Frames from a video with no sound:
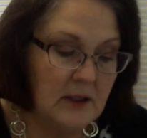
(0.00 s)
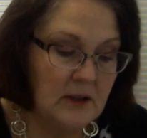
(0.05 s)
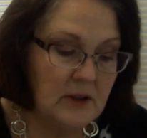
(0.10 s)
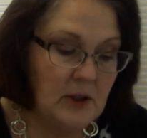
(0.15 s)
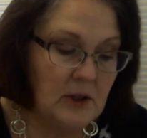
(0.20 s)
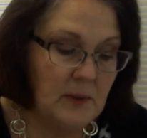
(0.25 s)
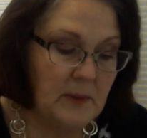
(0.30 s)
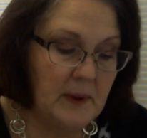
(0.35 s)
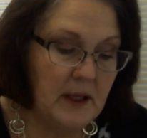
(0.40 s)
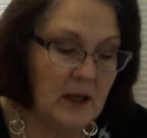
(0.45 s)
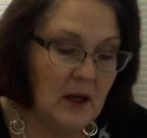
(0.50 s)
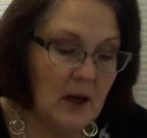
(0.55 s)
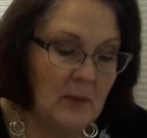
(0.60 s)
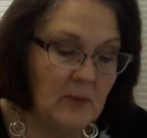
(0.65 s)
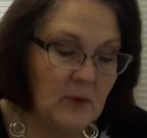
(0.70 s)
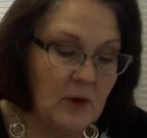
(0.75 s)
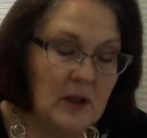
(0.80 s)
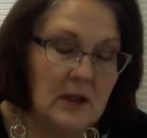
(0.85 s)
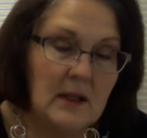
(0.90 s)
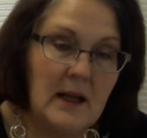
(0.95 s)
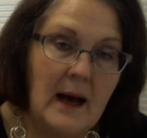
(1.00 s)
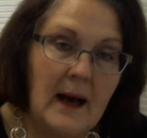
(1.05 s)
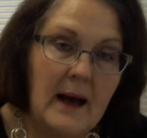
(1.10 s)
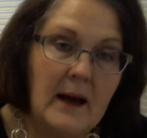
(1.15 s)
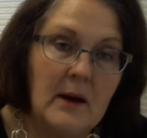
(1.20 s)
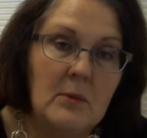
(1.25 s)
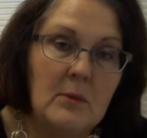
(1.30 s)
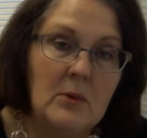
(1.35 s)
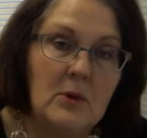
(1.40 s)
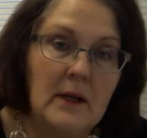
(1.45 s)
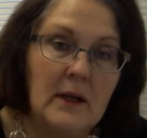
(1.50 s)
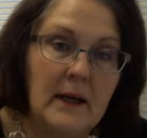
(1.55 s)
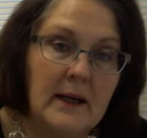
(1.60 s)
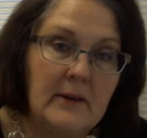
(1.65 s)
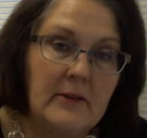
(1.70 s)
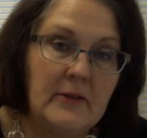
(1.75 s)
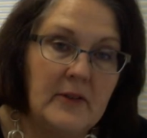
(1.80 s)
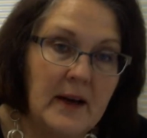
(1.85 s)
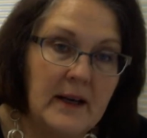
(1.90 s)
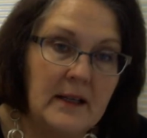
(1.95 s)
to become reliable and
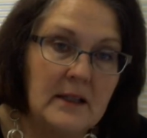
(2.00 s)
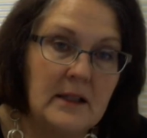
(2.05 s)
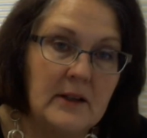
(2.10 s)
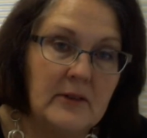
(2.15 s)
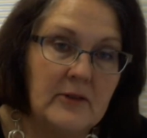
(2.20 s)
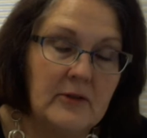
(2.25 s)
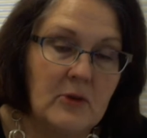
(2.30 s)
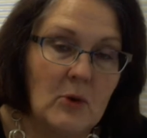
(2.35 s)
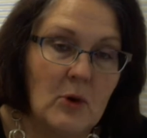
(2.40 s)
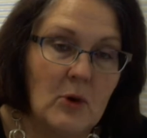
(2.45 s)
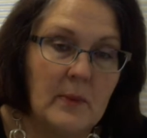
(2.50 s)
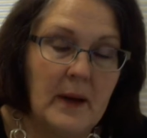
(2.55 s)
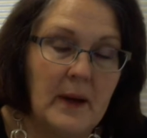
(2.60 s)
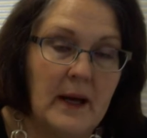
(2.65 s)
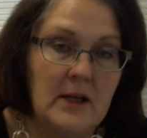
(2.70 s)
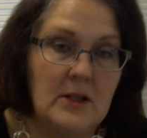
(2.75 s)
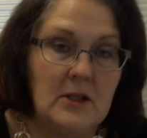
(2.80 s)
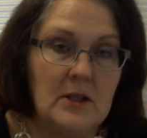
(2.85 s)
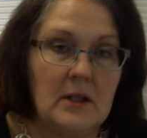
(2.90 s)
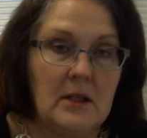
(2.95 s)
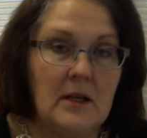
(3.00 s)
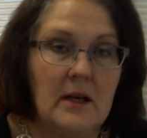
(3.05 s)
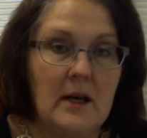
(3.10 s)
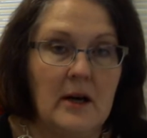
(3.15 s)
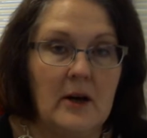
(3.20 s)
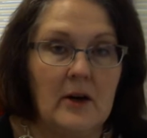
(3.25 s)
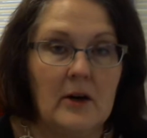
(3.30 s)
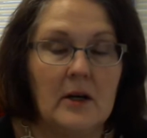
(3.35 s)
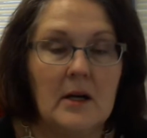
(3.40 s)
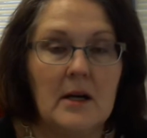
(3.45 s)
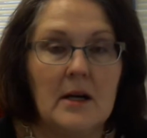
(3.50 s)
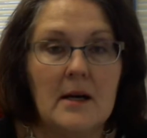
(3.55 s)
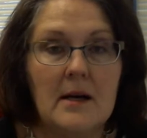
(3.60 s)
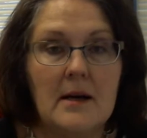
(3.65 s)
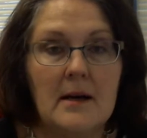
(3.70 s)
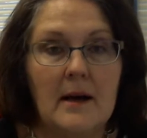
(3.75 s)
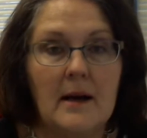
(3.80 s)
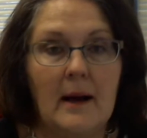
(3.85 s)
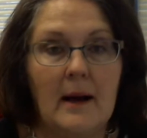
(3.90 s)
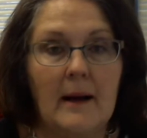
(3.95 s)
effective for patient care.
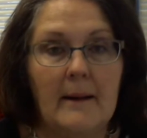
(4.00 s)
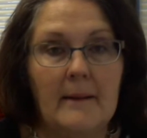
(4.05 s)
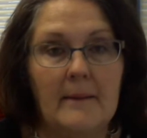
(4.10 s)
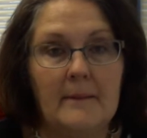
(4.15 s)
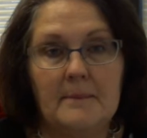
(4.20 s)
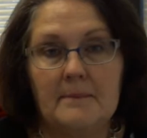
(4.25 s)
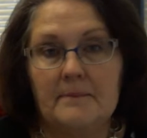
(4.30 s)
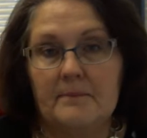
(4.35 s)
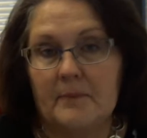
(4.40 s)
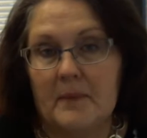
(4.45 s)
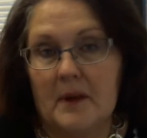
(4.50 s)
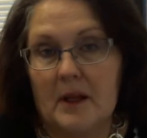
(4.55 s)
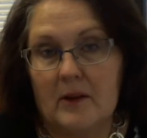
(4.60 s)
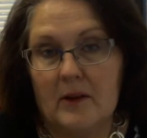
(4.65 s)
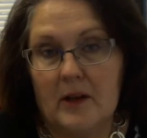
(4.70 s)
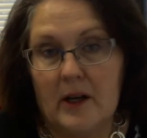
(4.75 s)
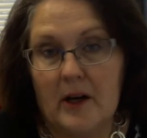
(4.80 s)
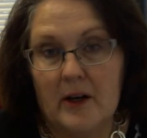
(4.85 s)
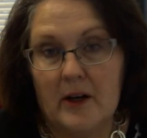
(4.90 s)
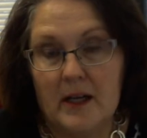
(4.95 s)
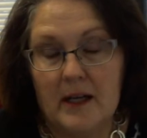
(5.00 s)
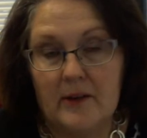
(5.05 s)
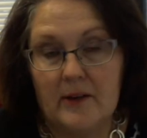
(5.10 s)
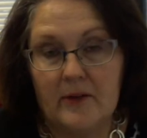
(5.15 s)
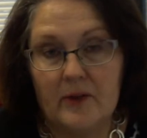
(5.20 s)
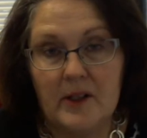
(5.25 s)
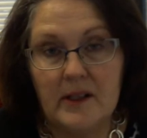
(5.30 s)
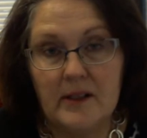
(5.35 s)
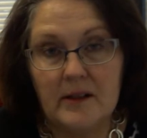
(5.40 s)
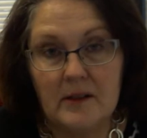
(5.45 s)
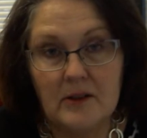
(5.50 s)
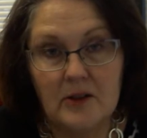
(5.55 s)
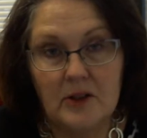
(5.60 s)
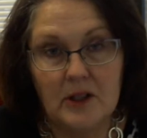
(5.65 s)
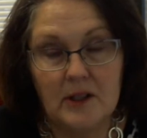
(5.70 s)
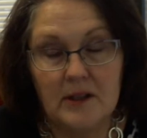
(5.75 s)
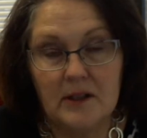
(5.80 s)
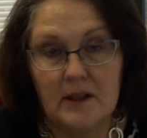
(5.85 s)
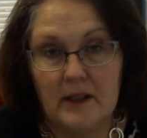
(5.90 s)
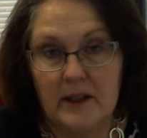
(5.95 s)
There again, this is
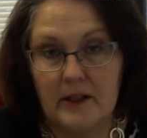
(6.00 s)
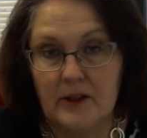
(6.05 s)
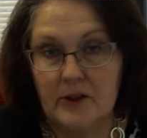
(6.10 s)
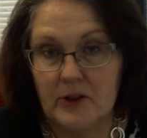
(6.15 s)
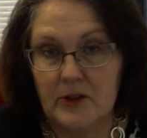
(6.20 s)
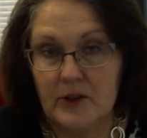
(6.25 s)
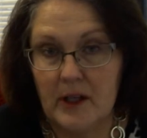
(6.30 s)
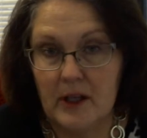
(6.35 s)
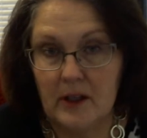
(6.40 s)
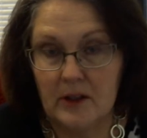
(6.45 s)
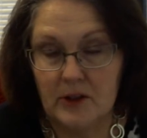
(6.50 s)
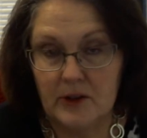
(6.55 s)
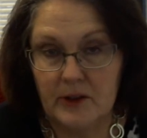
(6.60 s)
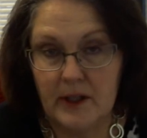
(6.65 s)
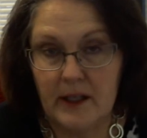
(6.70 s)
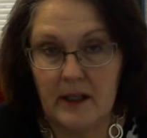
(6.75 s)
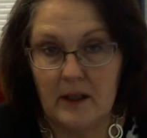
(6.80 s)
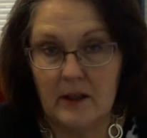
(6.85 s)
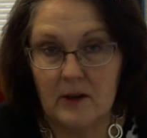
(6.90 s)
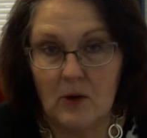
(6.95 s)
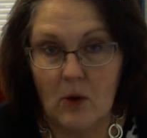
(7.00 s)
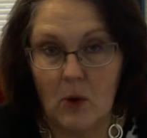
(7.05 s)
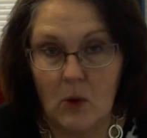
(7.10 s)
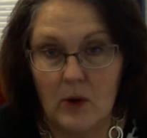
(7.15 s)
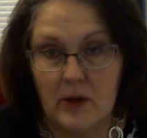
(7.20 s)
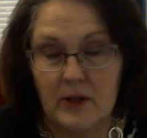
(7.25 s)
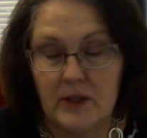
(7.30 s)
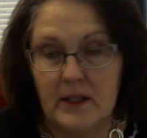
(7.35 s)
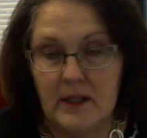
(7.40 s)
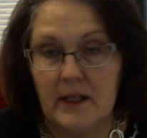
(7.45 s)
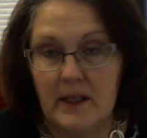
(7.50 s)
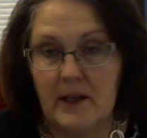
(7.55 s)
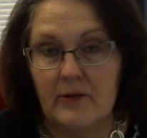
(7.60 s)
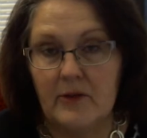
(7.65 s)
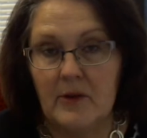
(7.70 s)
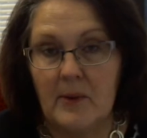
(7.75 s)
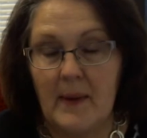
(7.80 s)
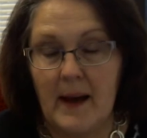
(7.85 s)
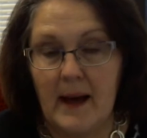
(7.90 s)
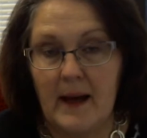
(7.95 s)
just an introductory course in
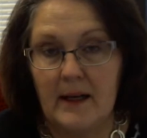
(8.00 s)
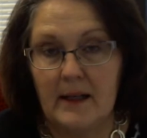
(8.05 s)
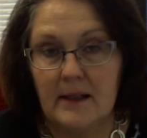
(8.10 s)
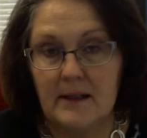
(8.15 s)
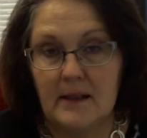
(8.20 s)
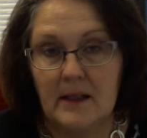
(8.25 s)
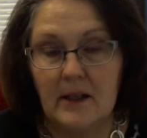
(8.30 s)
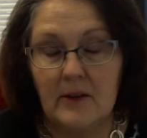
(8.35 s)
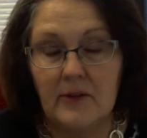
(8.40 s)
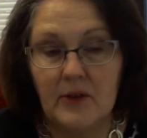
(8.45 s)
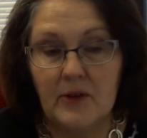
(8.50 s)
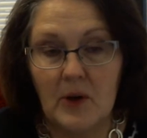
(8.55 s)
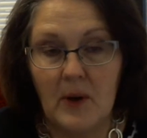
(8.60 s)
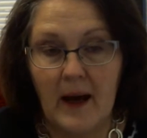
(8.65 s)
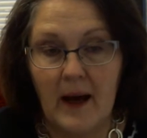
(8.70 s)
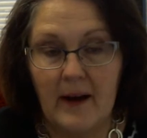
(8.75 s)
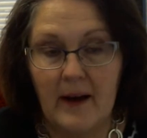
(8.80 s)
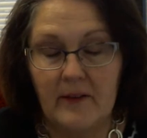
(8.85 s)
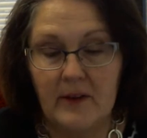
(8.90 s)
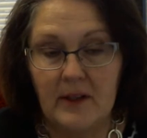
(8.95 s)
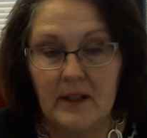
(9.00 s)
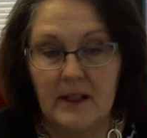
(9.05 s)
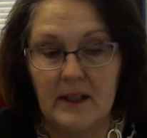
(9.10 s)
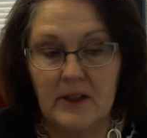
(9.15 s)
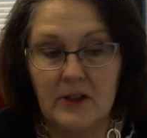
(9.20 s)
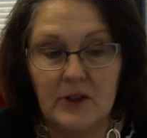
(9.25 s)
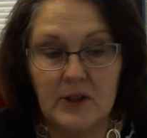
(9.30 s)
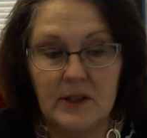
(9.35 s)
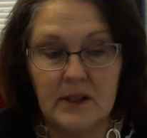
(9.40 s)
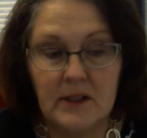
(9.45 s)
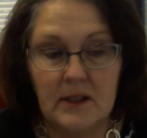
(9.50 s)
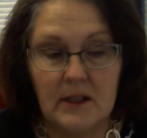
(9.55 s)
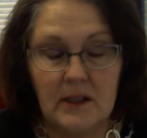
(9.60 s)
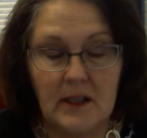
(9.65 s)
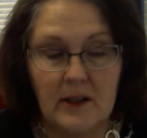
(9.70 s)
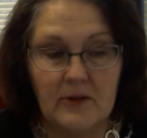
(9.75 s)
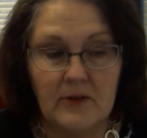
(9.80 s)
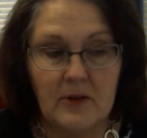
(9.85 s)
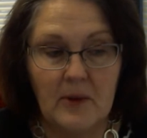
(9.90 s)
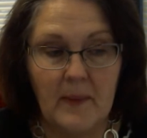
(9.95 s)
informatics. If you have an interest in
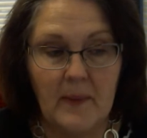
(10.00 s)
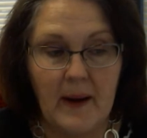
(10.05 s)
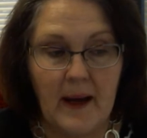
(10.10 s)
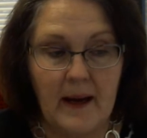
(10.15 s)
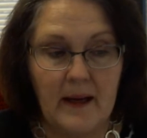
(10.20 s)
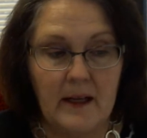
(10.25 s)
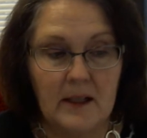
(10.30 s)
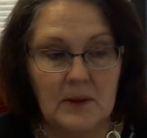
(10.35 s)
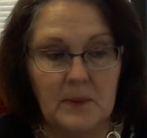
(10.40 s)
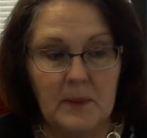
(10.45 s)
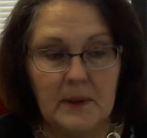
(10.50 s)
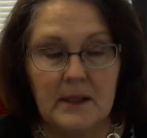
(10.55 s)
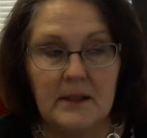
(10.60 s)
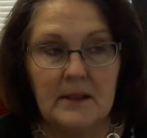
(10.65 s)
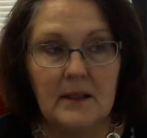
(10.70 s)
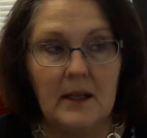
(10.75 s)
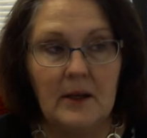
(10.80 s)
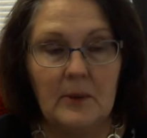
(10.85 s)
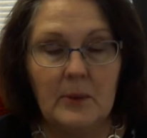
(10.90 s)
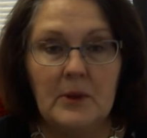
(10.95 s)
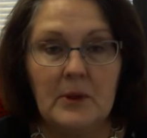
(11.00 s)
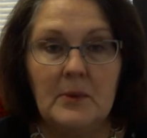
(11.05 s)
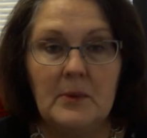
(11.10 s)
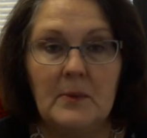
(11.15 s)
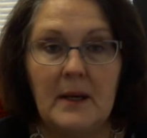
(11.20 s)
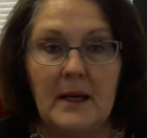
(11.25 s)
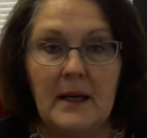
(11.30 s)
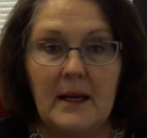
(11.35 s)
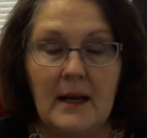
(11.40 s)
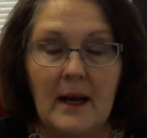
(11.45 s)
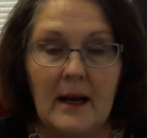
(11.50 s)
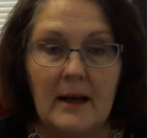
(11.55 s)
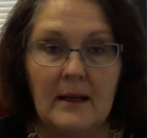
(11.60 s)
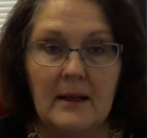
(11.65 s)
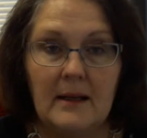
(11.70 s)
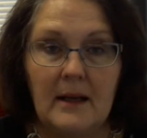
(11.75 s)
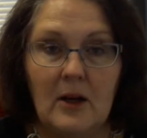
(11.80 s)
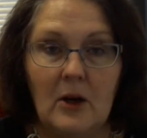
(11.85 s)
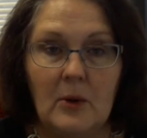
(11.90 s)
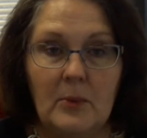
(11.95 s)
informatics, please get with me and I
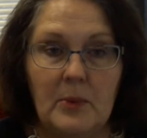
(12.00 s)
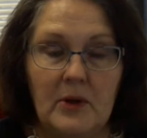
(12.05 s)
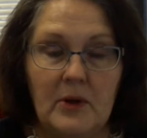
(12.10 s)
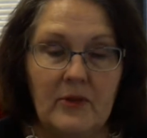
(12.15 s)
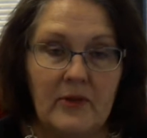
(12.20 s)
can help you